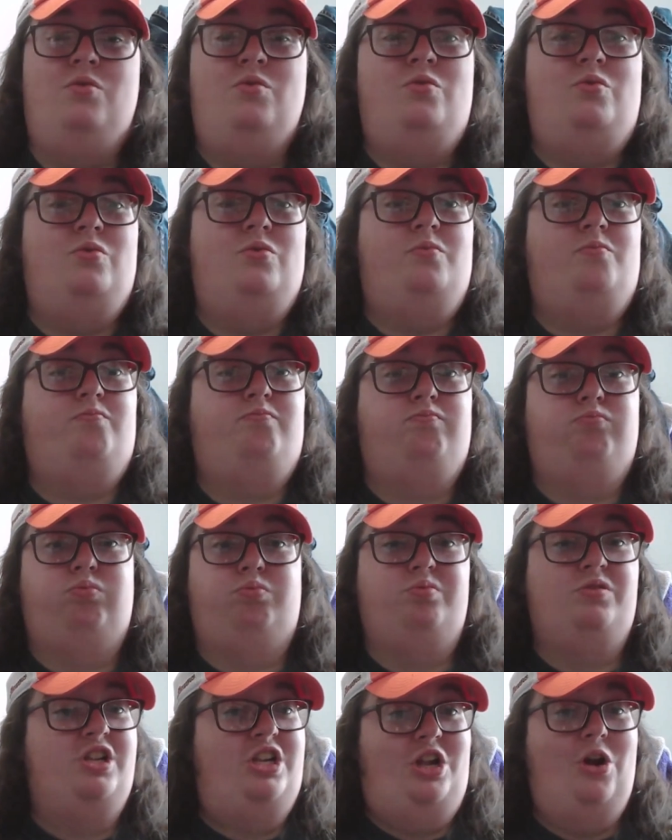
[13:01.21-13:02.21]
who
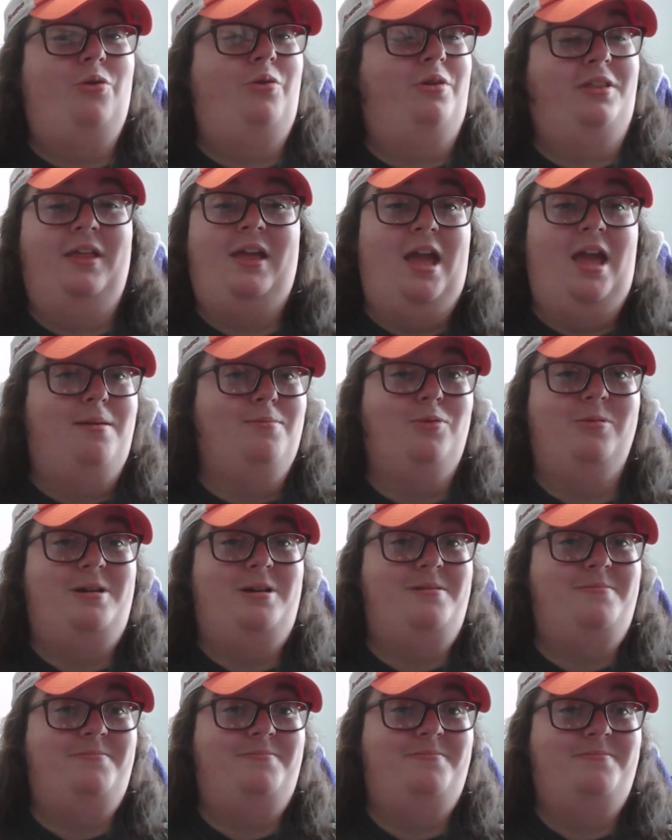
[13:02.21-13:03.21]
choked the game away.
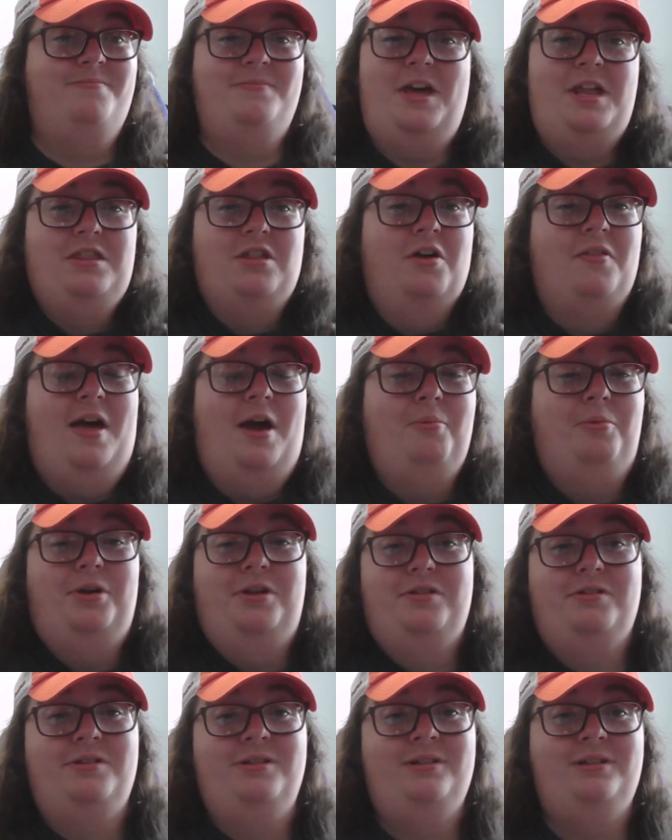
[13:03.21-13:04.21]
That's all that
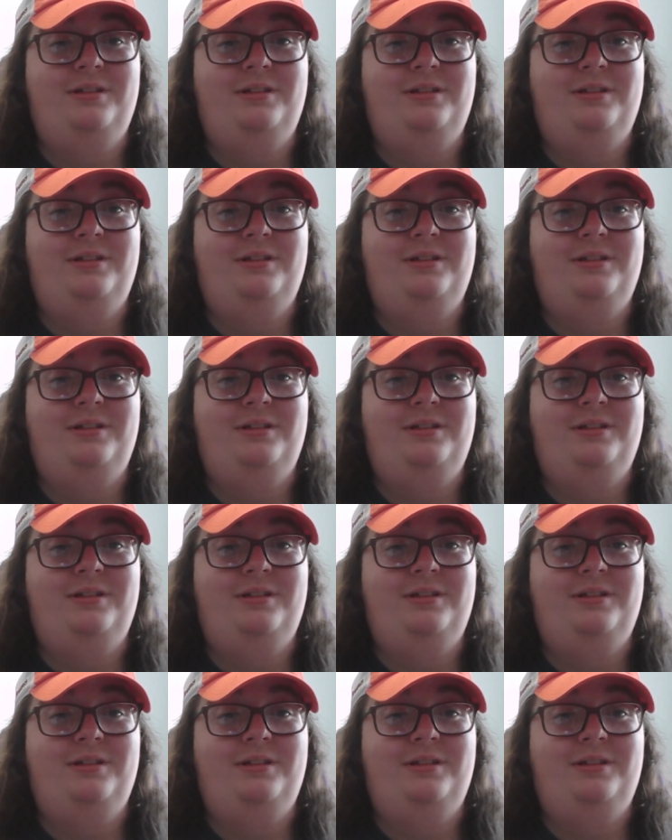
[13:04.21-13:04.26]
was.